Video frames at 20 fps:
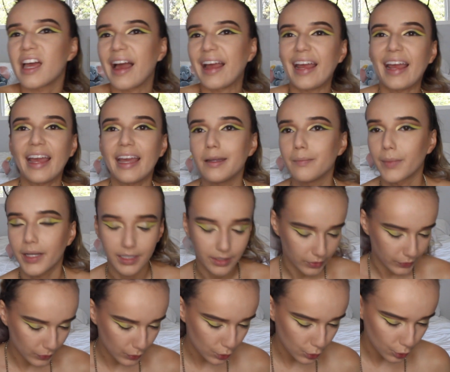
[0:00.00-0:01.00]
hate my
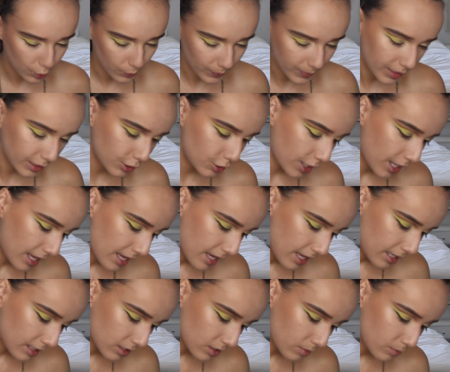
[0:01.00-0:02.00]
nose so much.
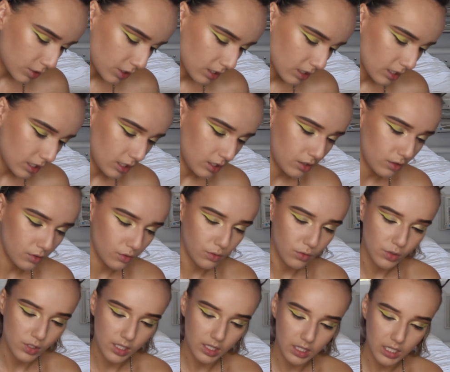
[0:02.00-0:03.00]
So I'm just gonna
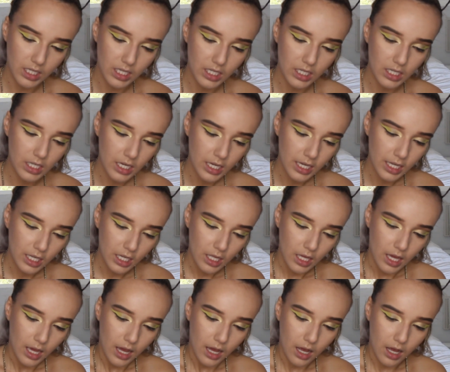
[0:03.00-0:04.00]
use the
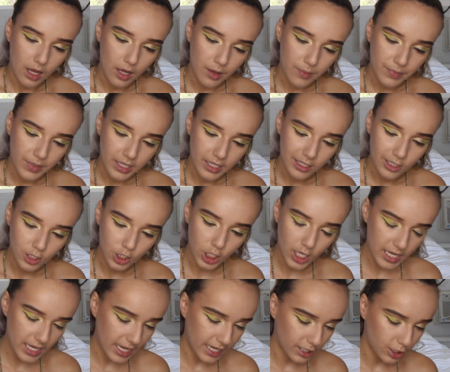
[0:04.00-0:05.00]

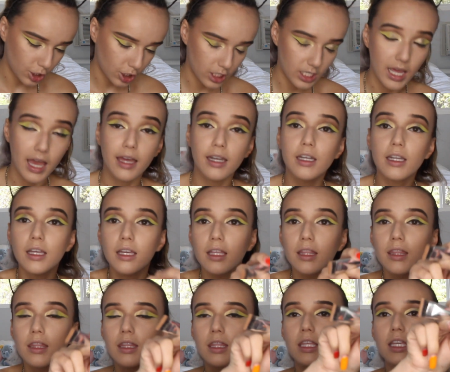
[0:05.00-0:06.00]
JH10
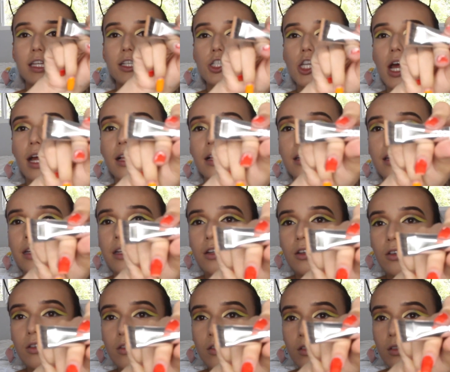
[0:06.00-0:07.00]
in the Jaclyn
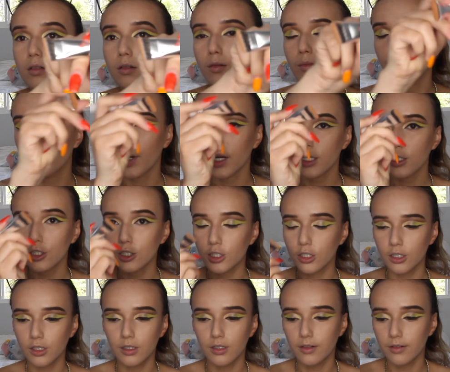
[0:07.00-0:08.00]
Hill
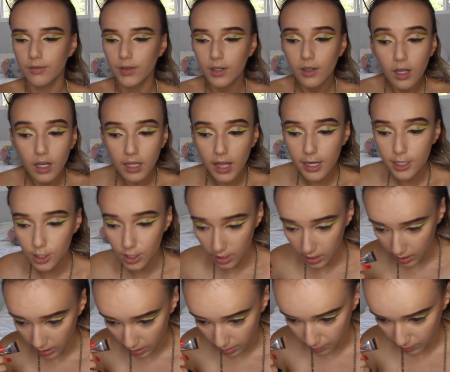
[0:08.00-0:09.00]
brush collection,
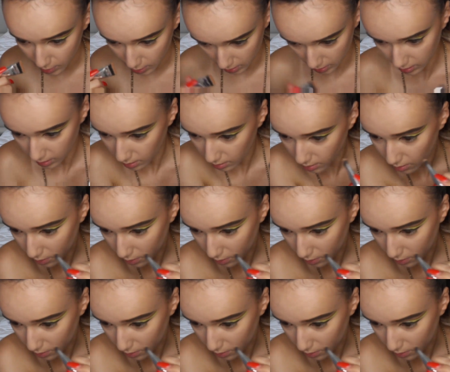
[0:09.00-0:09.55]
and I'm just gonna